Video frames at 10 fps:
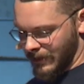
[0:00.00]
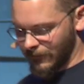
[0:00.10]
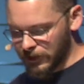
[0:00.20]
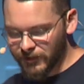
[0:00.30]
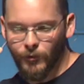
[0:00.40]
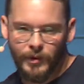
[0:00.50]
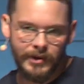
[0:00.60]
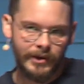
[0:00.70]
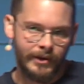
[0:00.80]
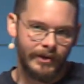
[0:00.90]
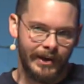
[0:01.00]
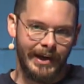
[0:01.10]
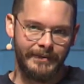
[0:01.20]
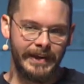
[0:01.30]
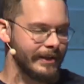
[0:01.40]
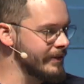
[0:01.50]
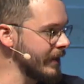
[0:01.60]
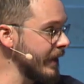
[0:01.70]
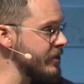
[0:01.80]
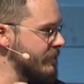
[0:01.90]
Verse 4, I think, is the
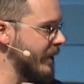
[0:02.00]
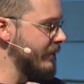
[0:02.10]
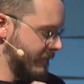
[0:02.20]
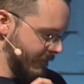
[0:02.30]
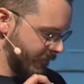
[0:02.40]
linchpin